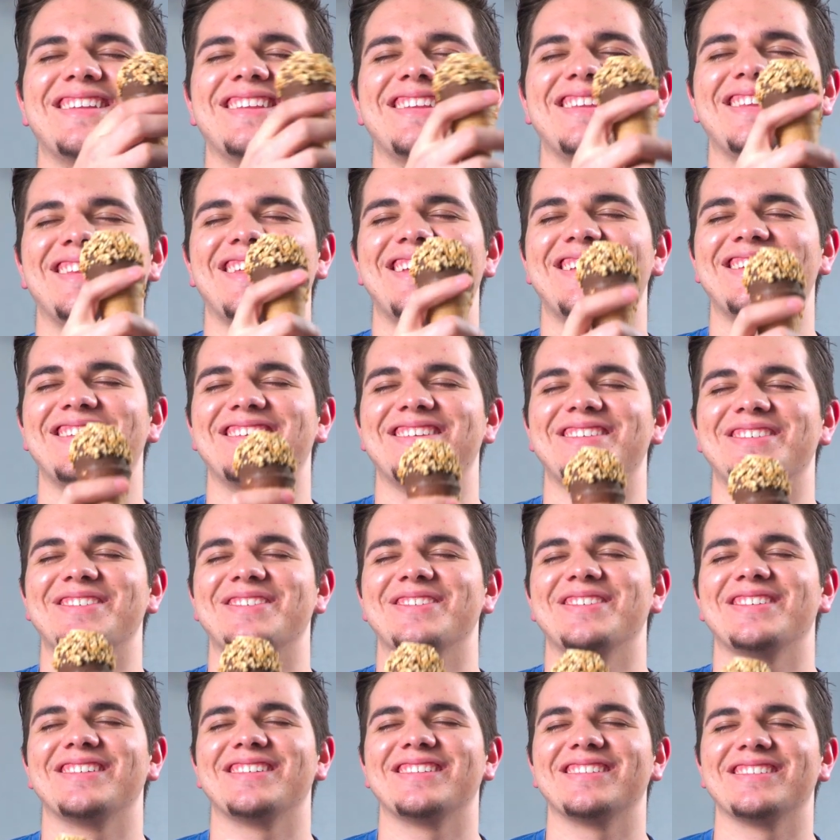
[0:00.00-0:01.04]
Thank you.
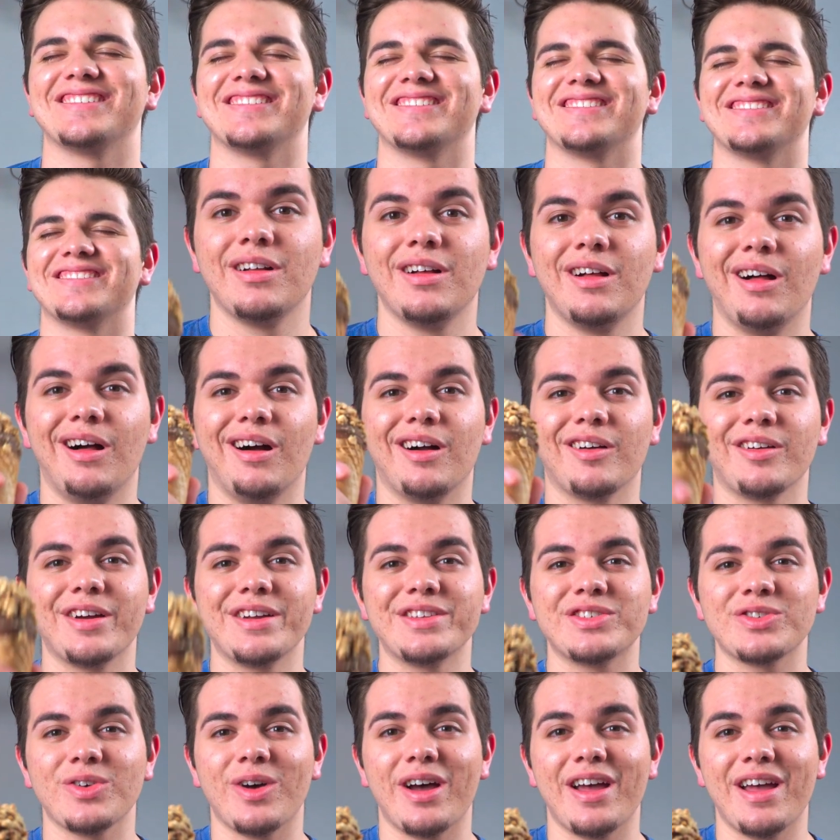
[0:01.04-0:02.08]
Alright,
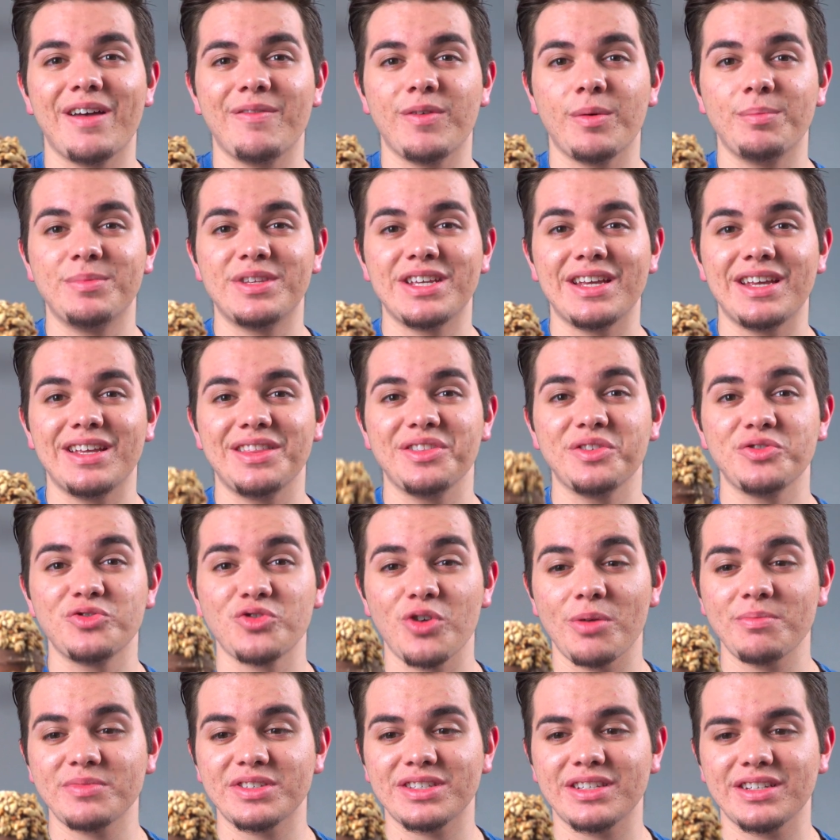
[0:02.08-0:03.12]
so I have obtained the
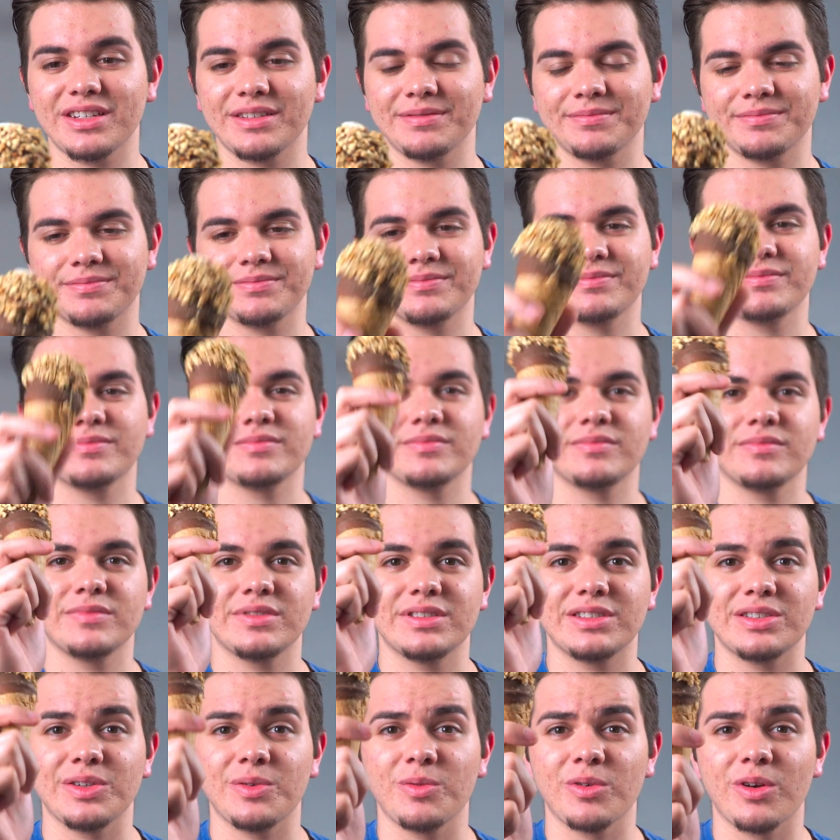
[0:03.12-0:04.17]
drumstick.
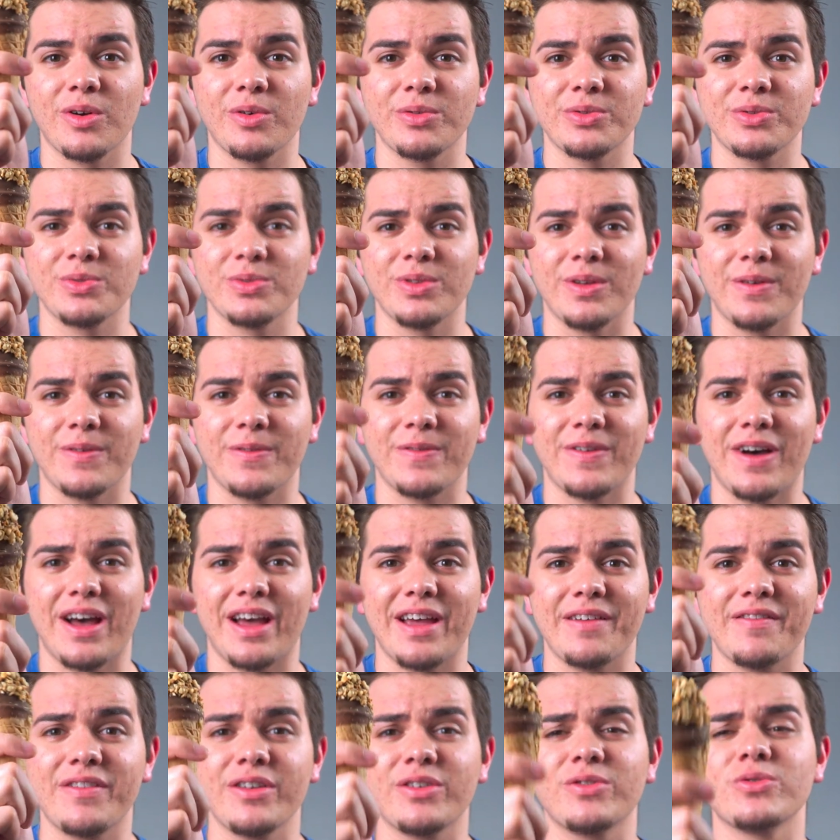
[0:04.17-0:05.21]
So we're going through the
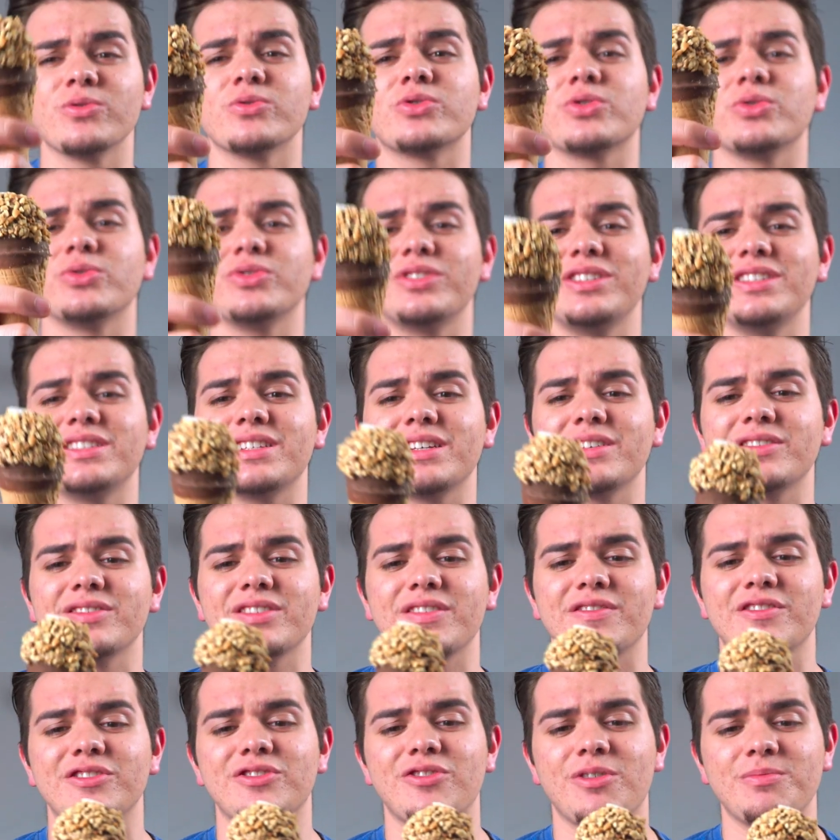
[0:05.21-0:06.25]
5 crucial details
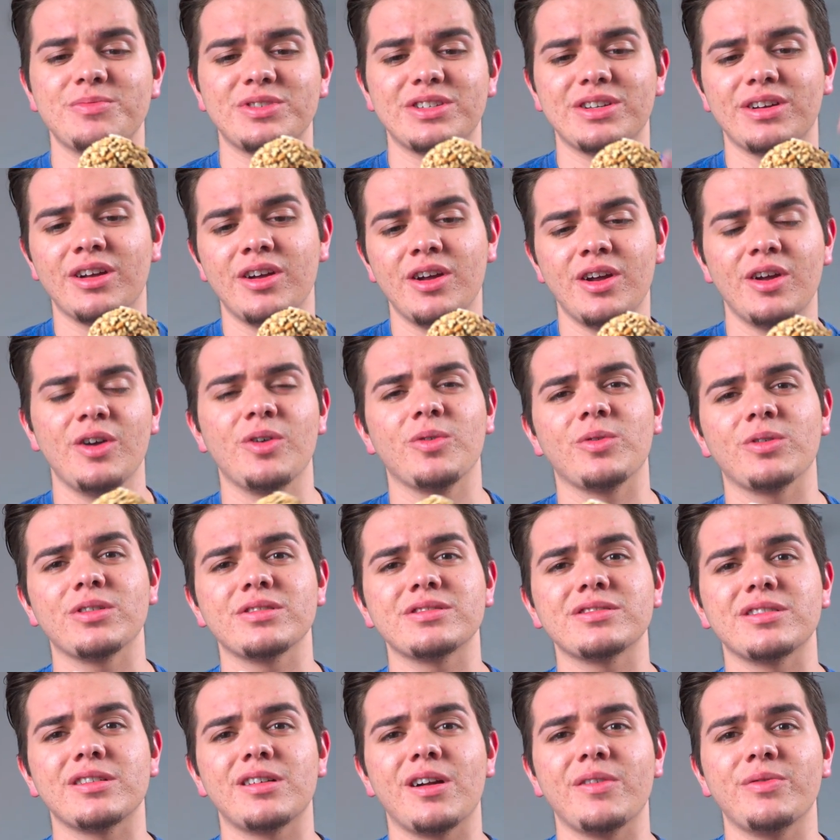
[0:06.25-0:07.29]
of the drumstick. We're going to
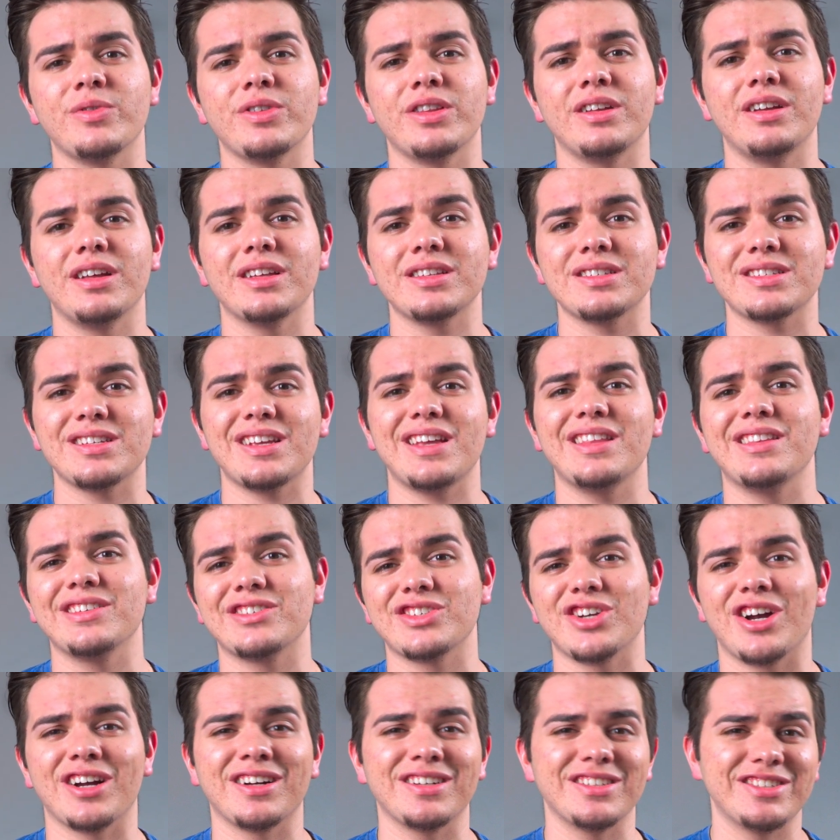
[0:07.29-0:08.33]
start off with the nuts and the
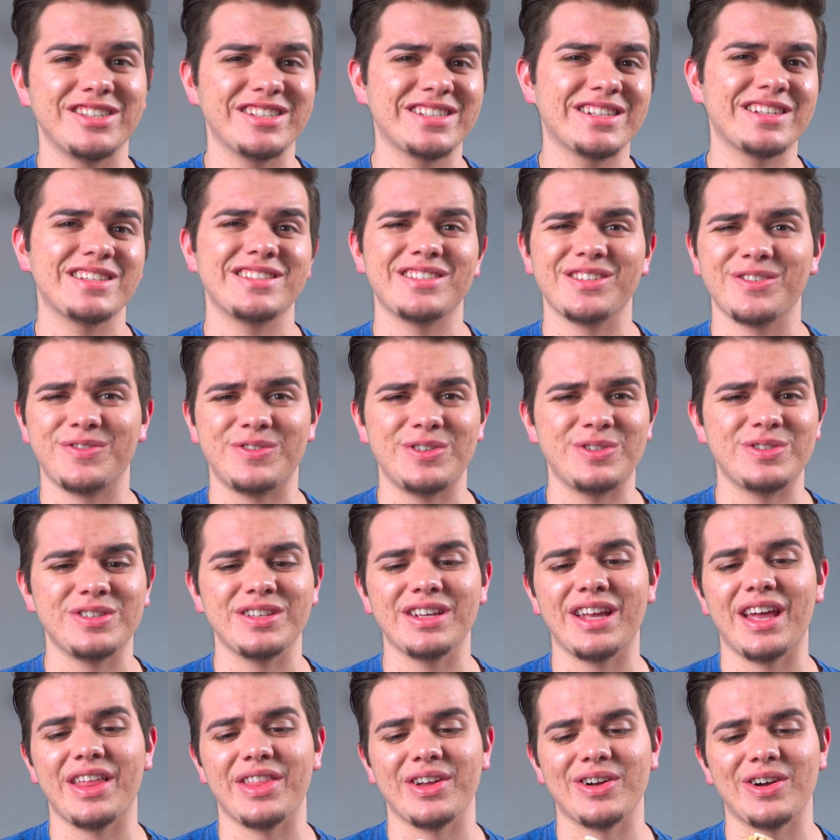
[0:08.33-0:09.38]
chocolate just because they're fused
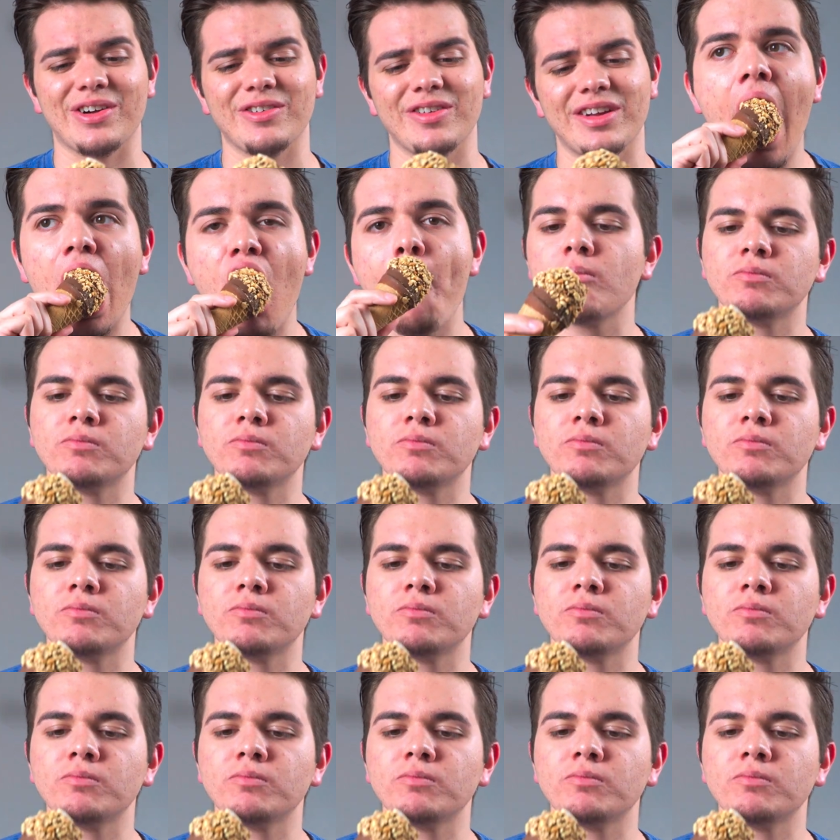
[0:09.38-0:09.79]
together already.